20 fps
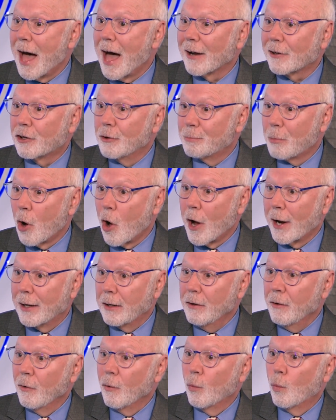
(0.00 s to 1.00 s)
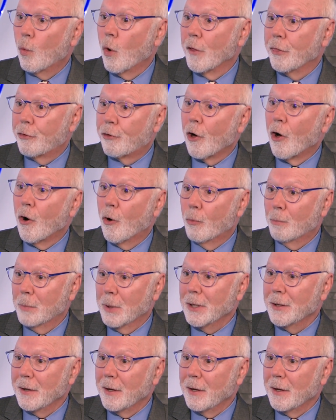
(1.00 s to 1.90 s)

occupy one's home.